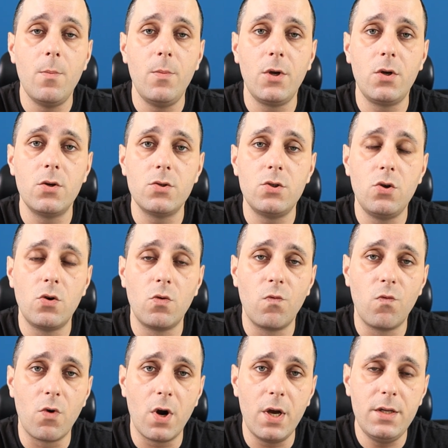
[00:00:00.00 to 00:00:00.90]
because you're
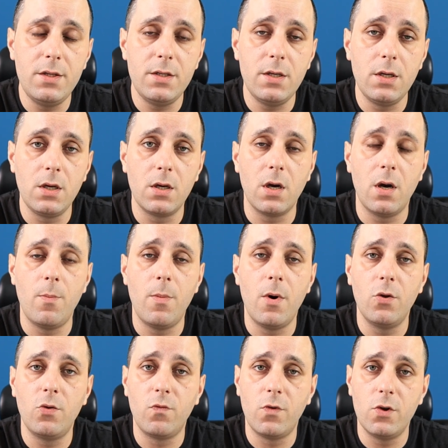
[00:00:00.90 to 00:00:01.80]
writing
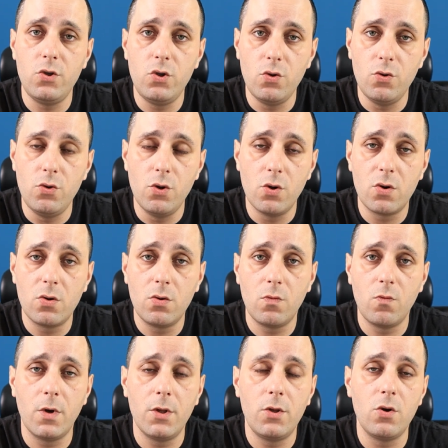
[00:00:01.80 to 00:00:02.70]
about what you
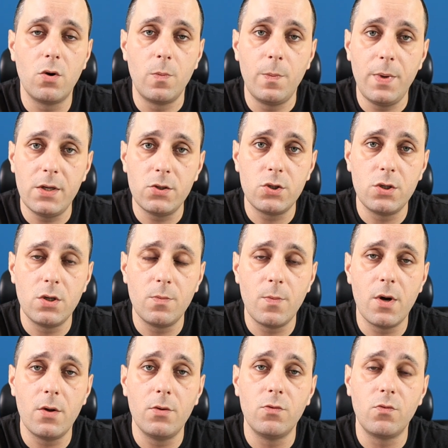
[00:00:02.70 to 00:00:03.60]
know, what you're passionate
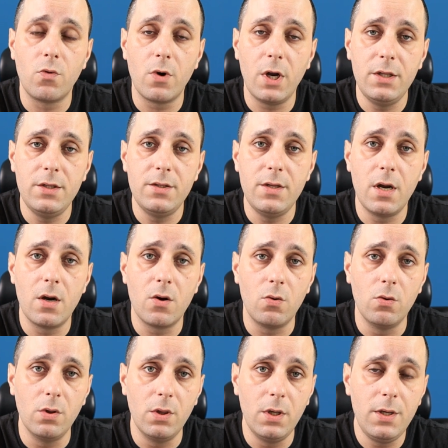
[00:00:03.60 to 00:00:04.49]
about right
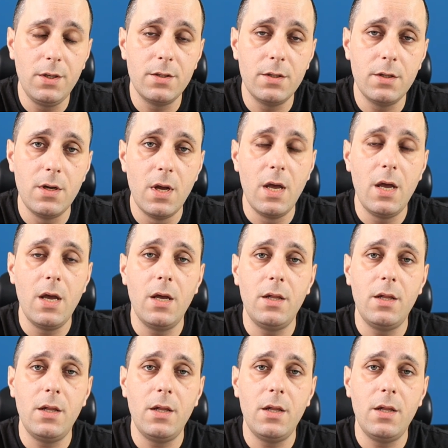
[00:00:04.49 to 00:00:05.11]
there on LinkedIn,